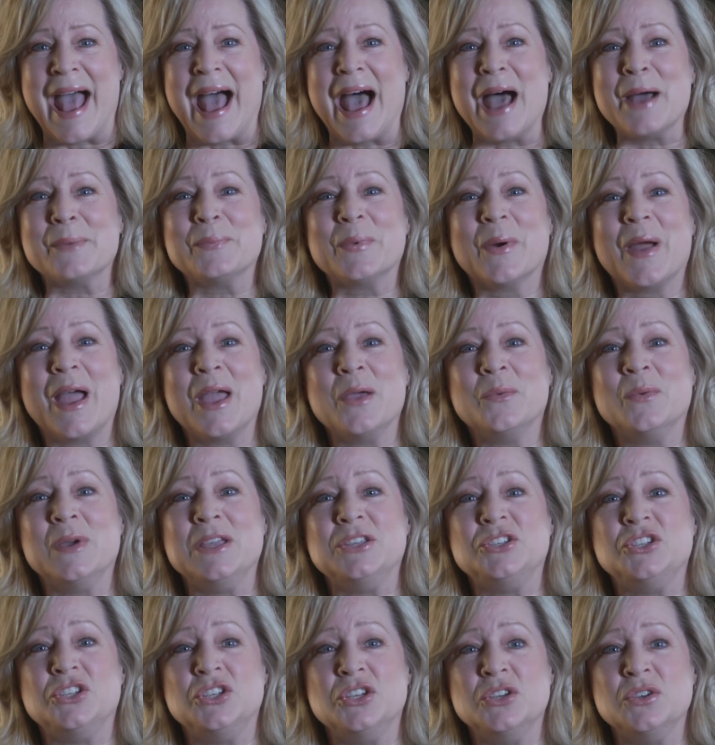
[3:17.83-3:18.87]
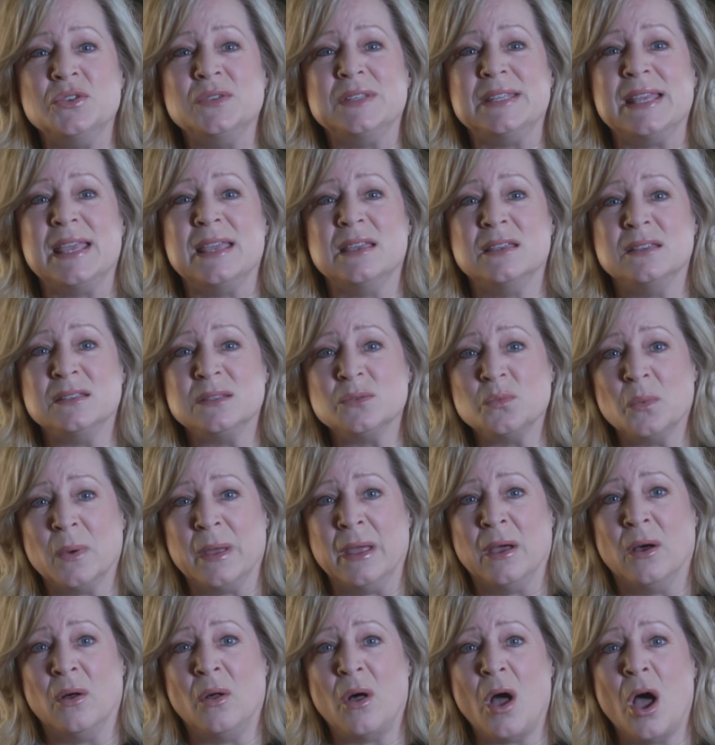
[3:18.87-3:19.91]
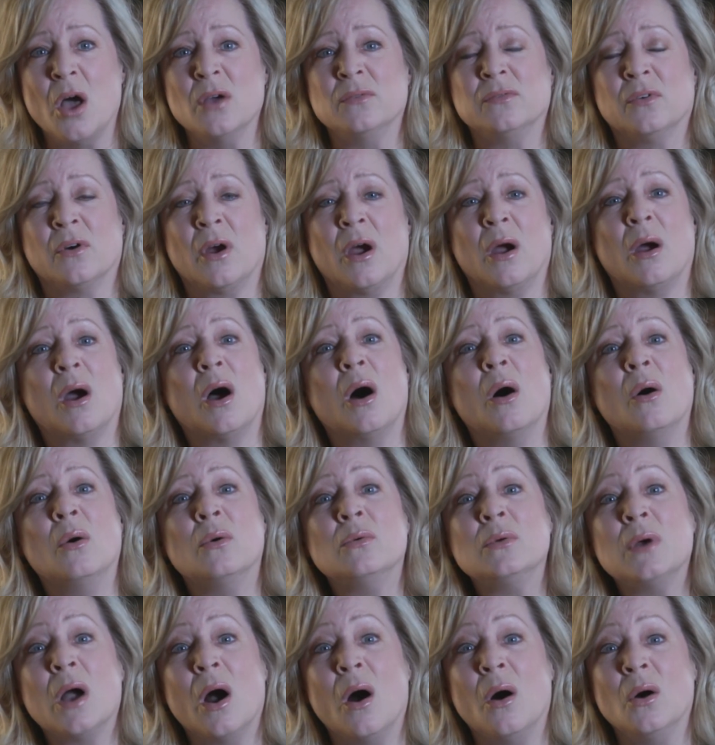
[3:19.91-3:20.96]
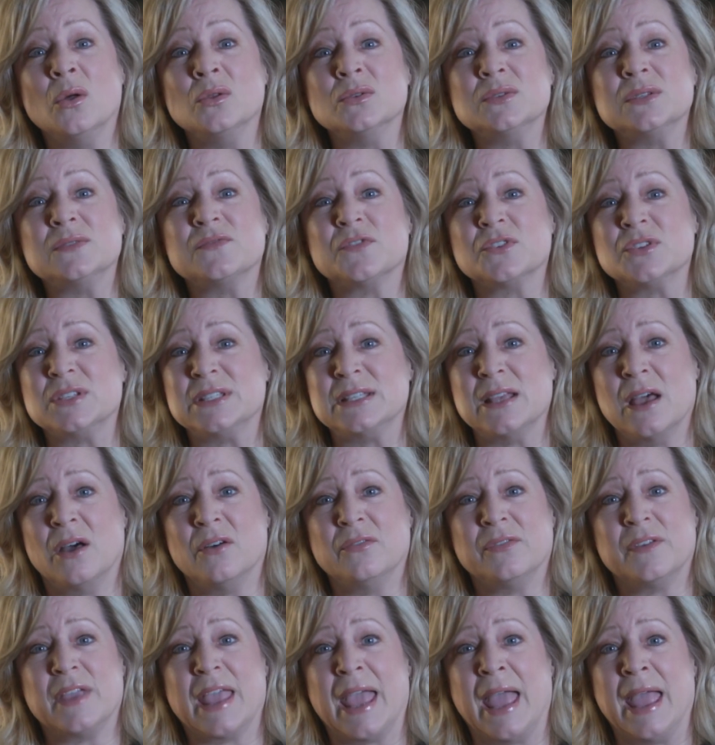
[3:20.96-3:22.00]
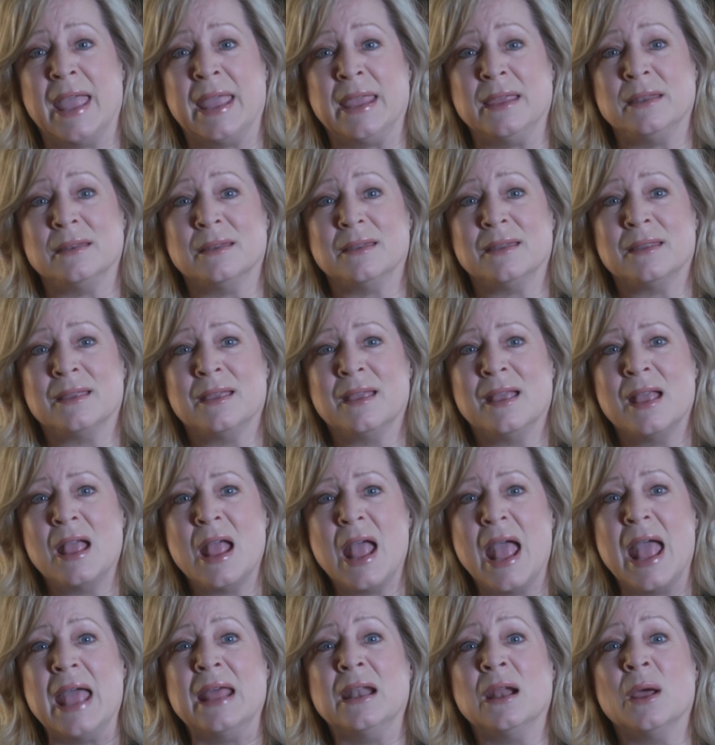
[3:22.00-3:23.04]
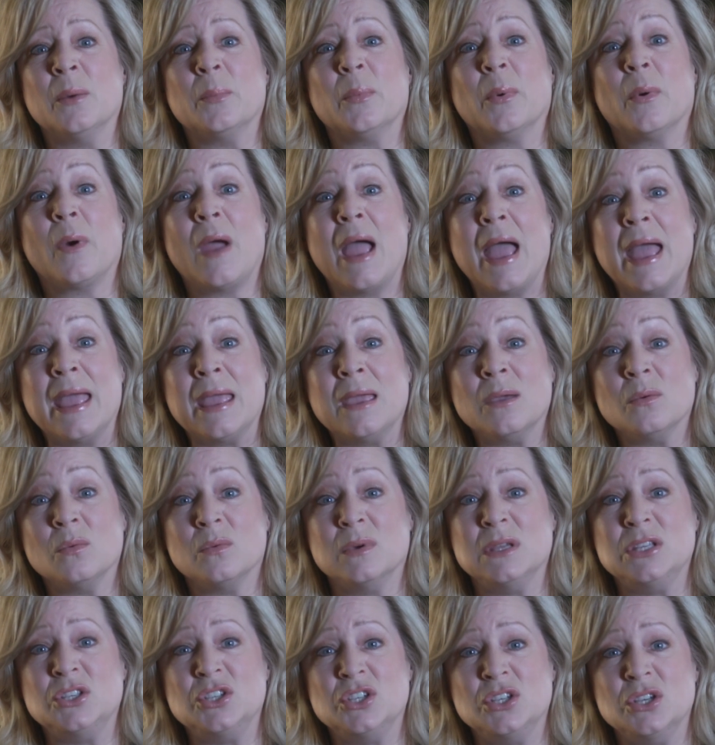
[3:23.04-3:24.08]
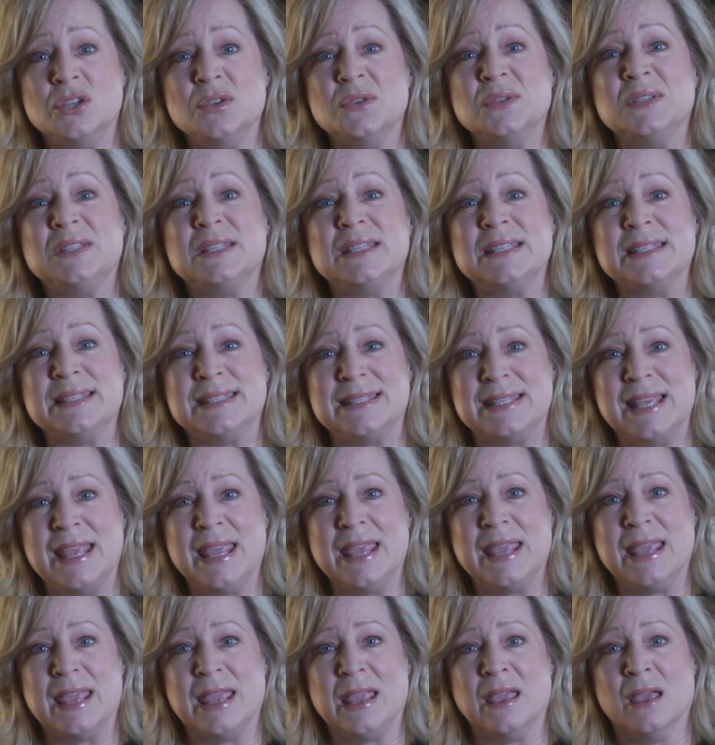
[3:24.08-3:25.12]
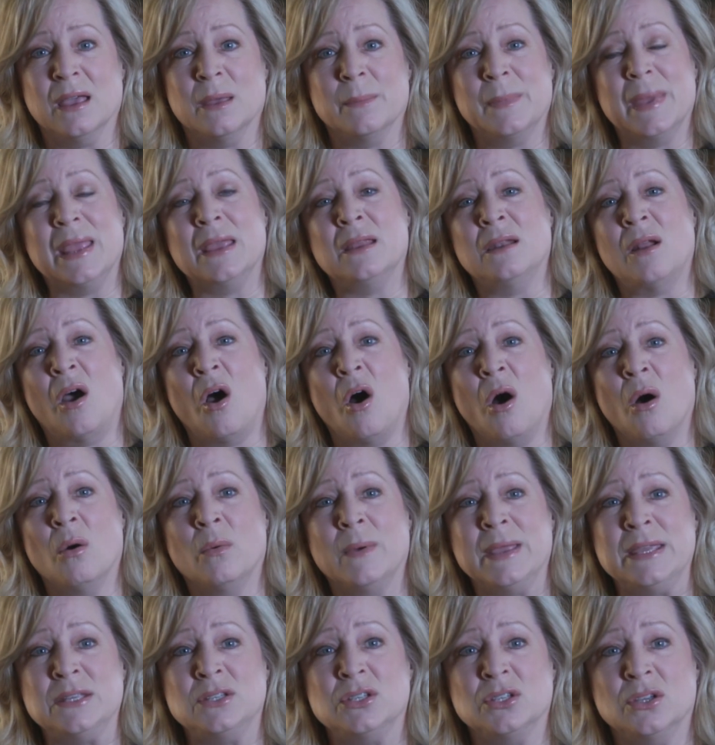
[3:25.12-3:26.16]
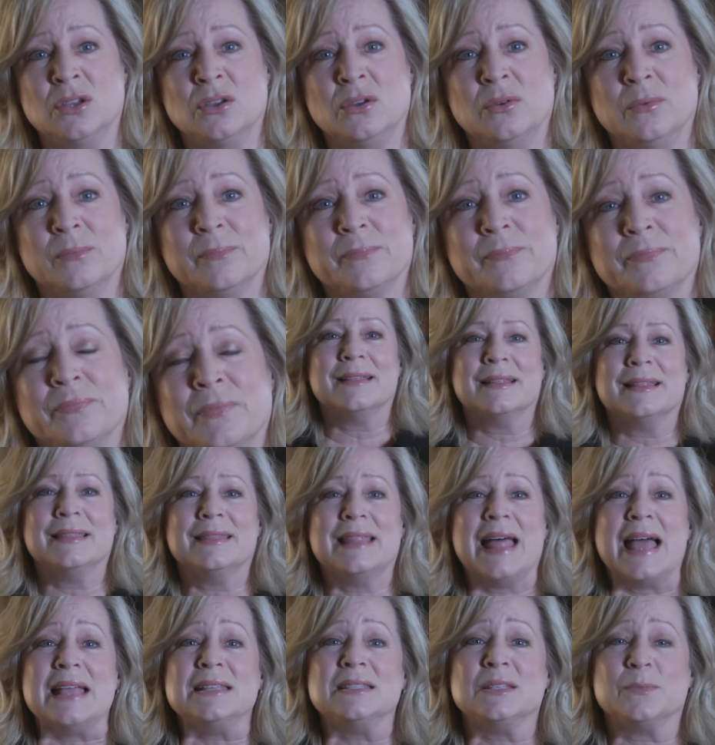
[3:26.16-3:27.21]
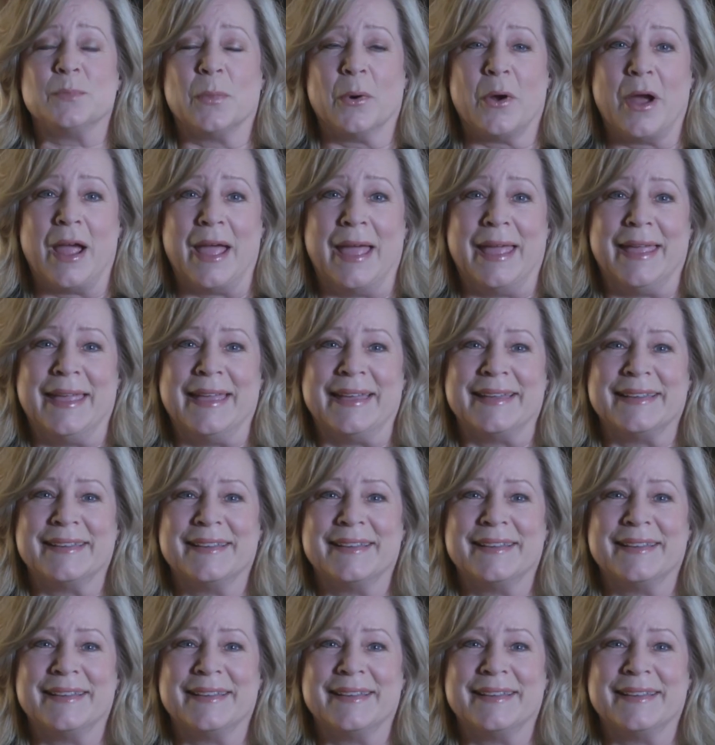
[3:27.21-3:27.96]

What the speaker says: I pray we choose His will over our own goals for self-gain. And I pray we choose to seek Him in all we do. Let's pray.